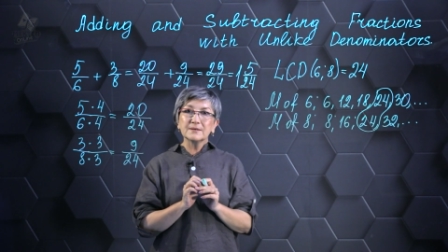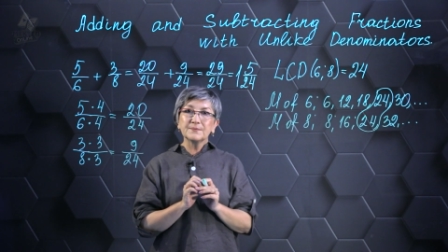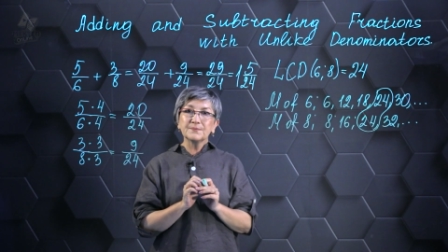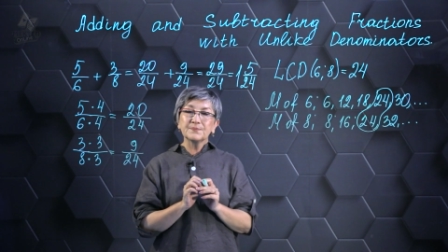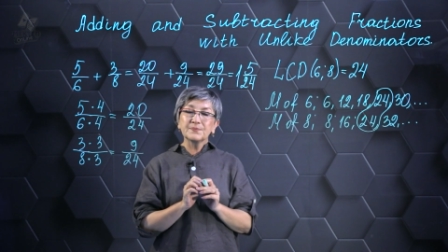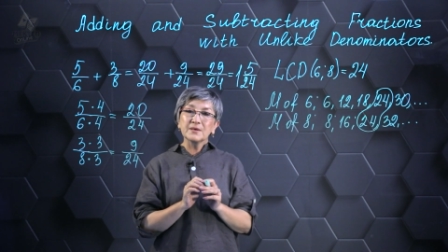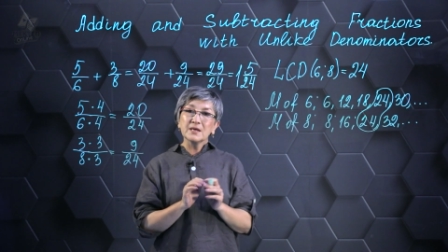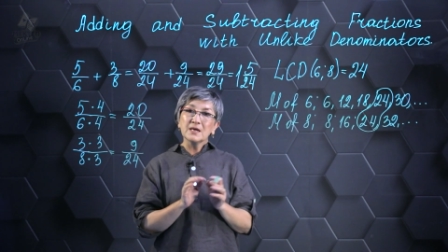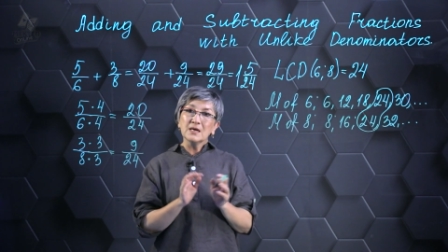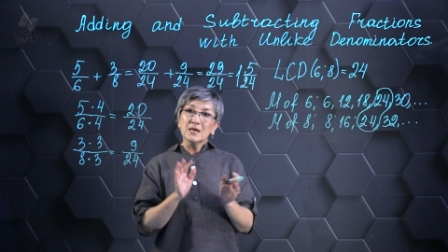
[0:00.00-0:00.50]
I
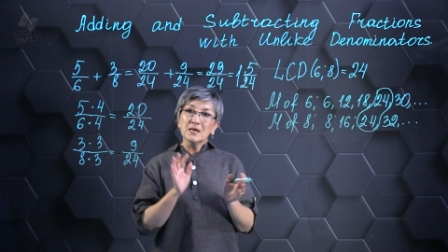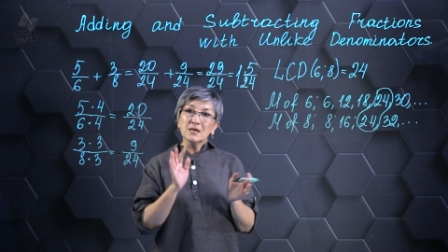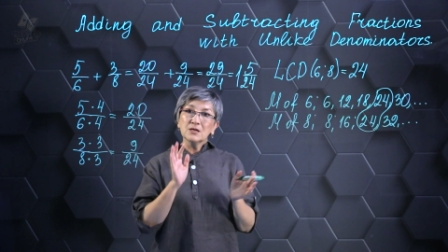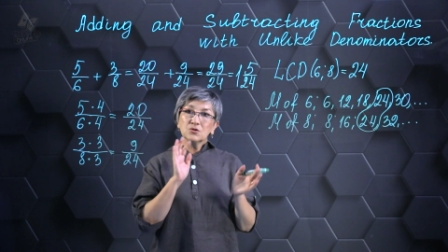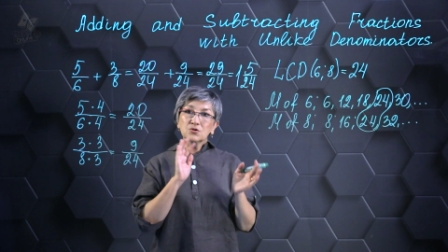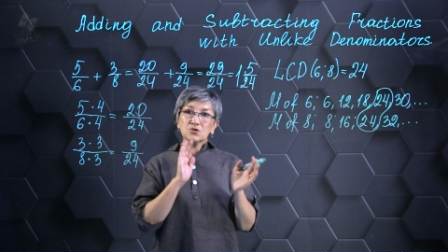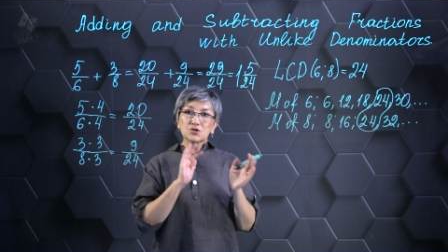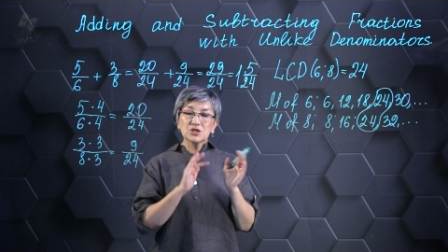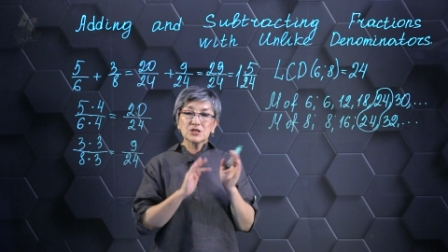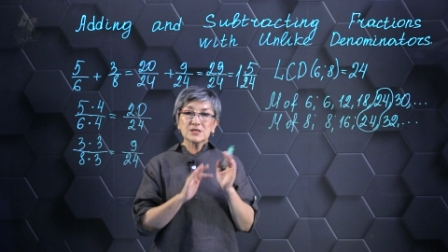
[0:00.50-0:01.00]
can
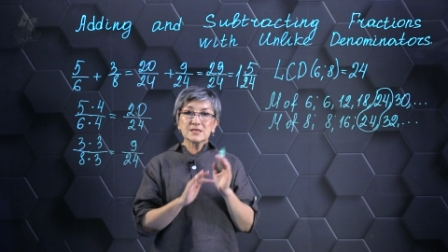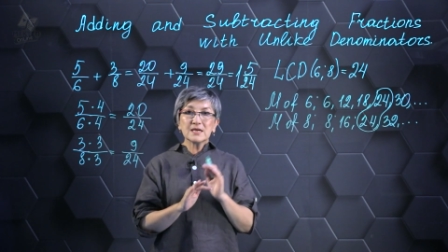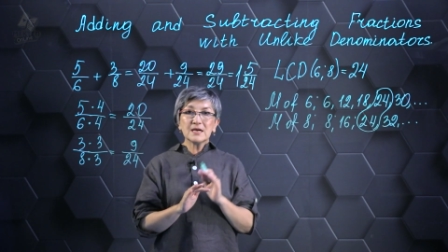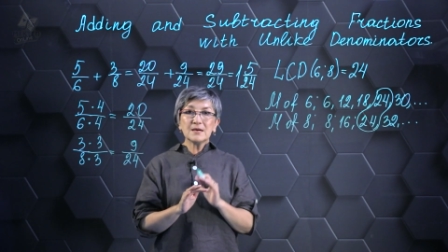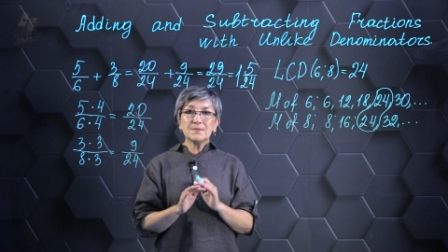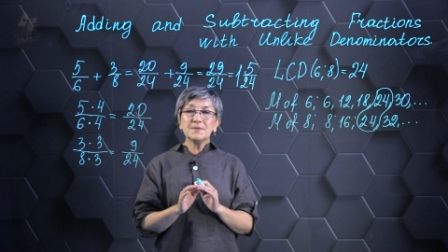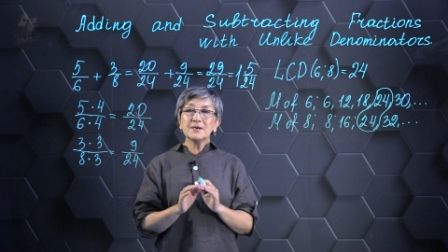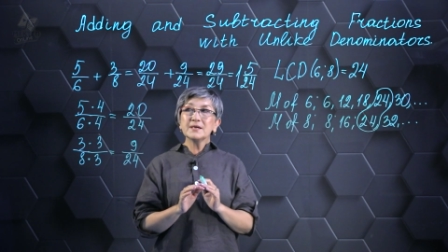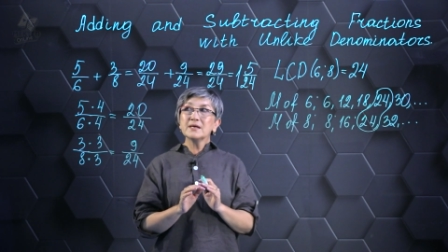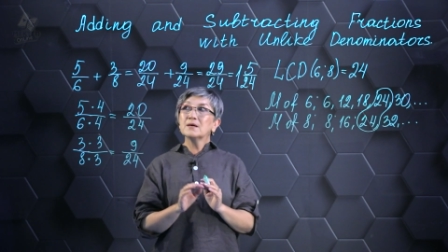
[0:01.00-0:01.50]
perform the
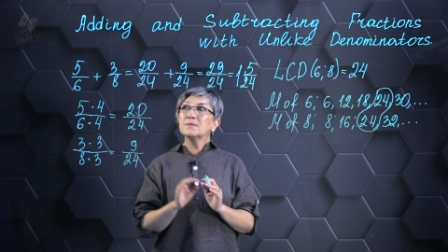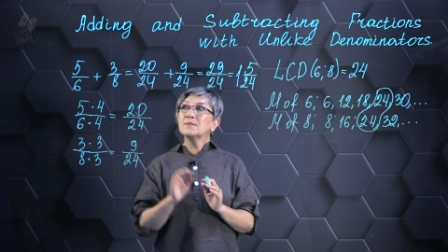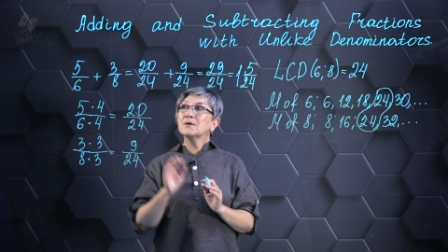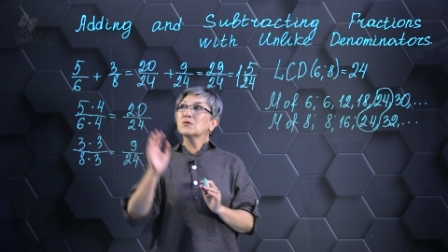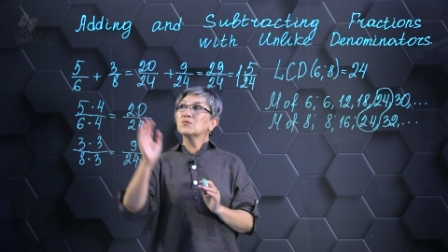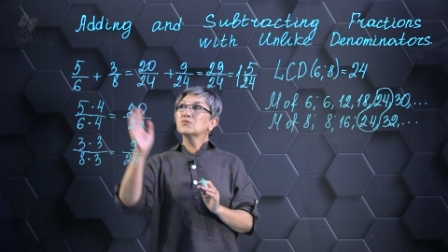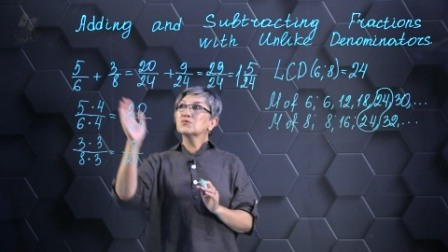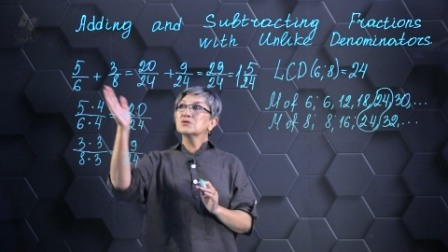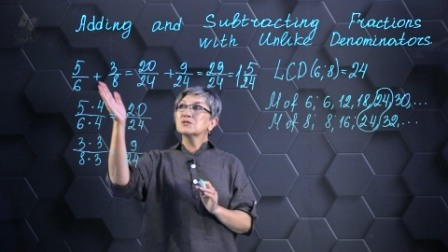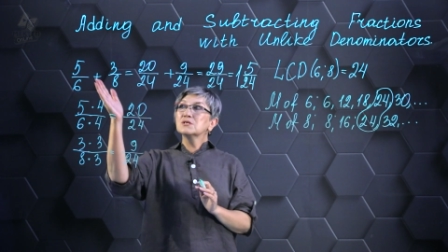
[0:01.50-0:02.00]
same
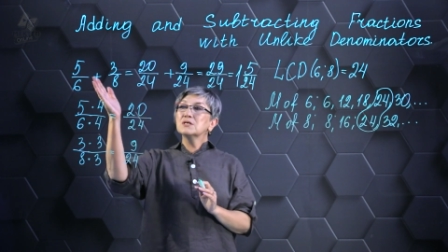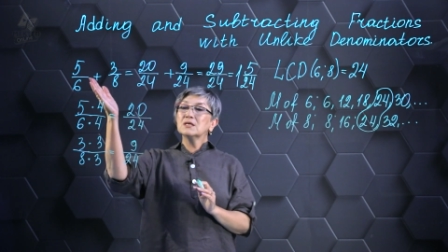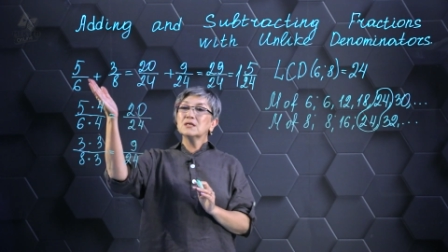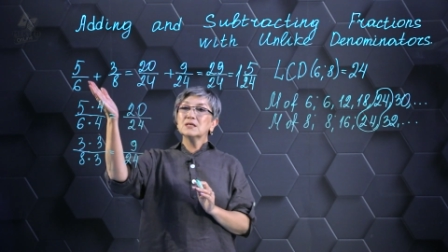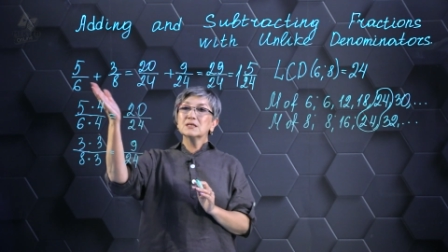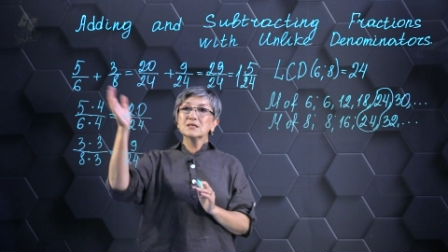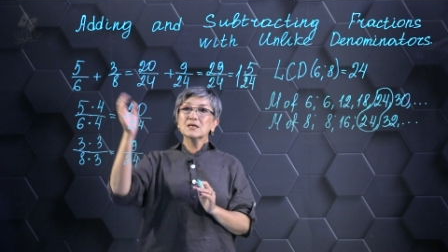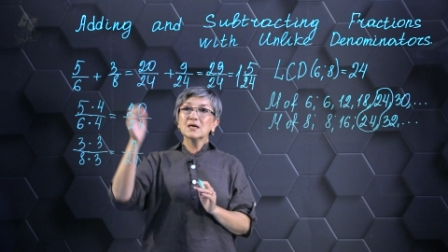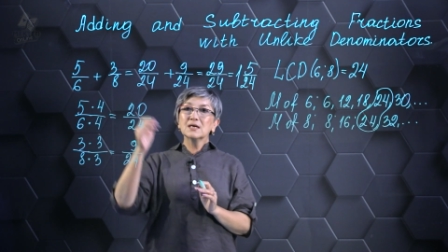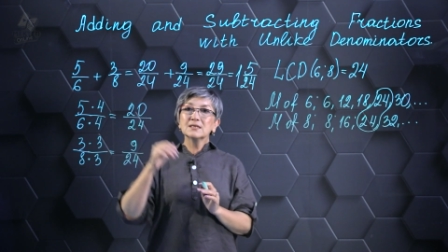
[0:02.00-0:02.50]
action when I
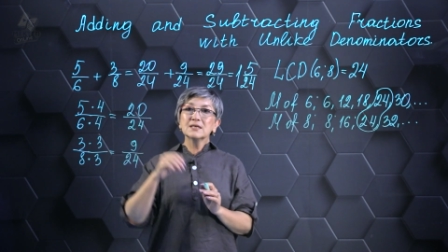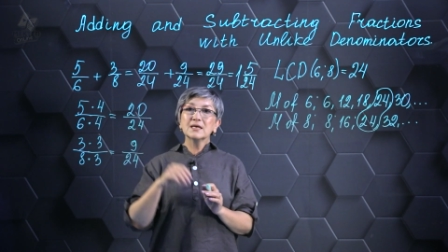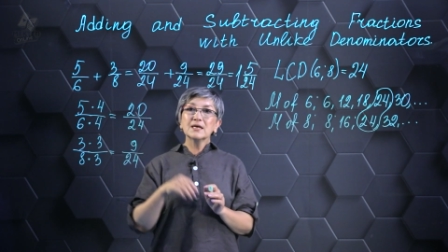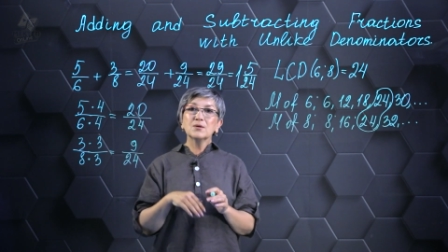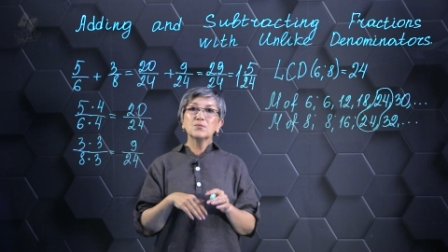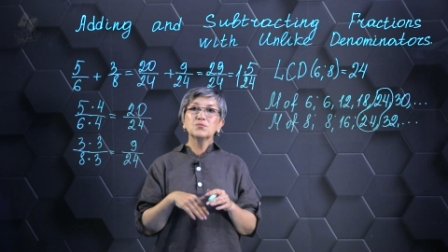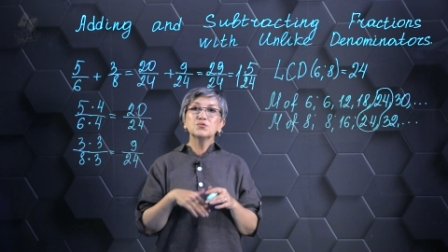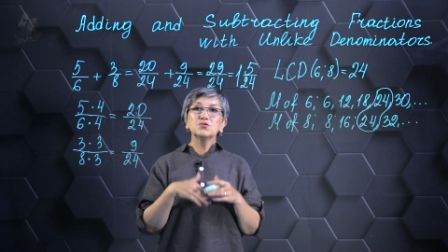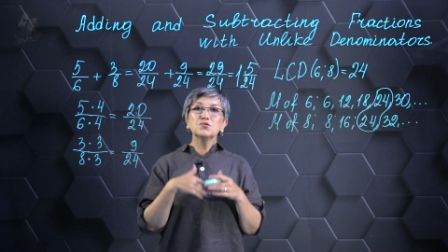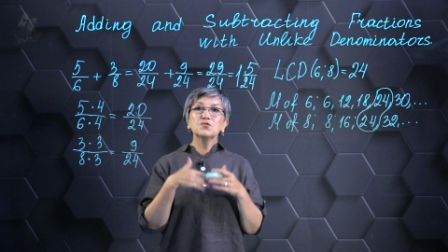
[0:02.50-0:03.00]

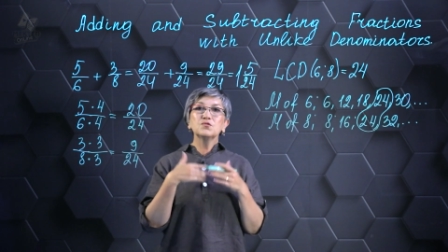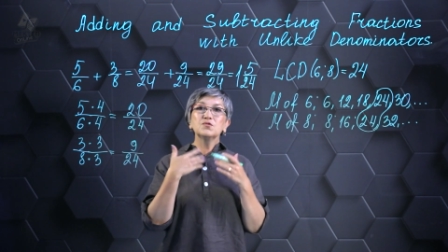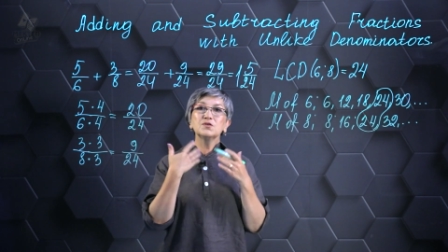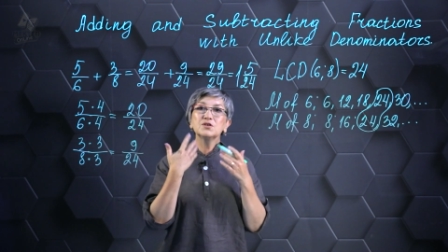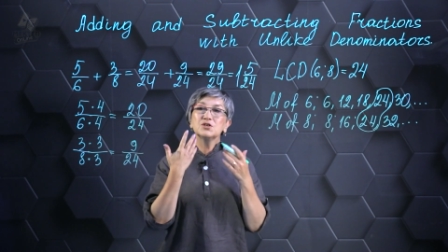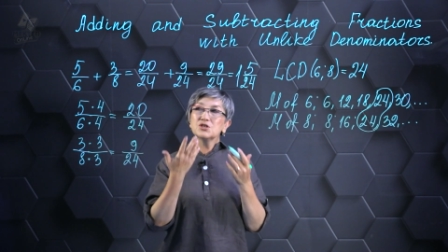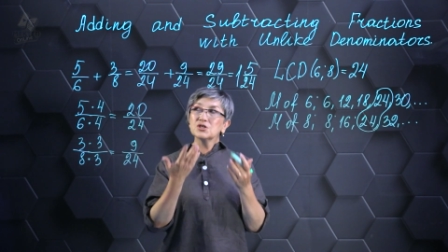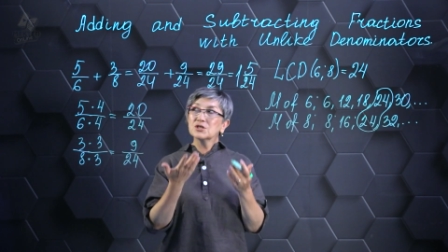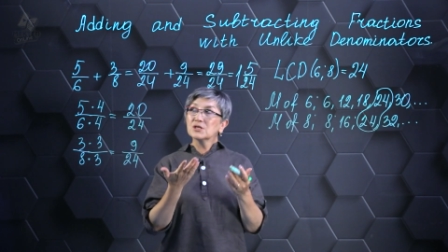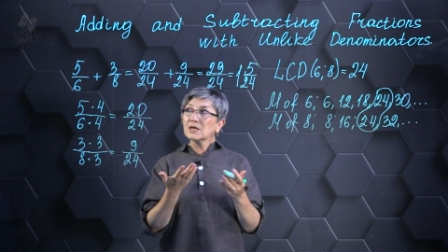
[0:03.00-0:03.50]
subtract
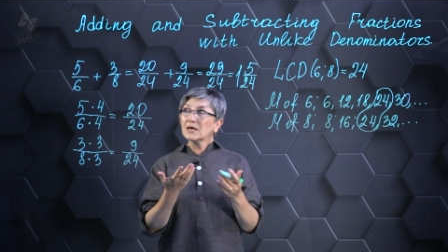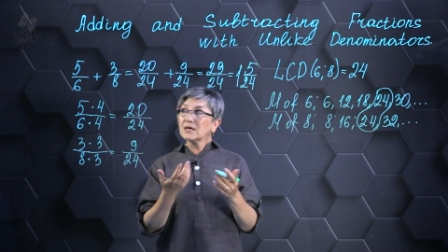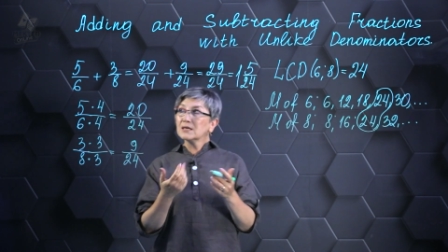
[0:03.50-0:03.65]
numbers.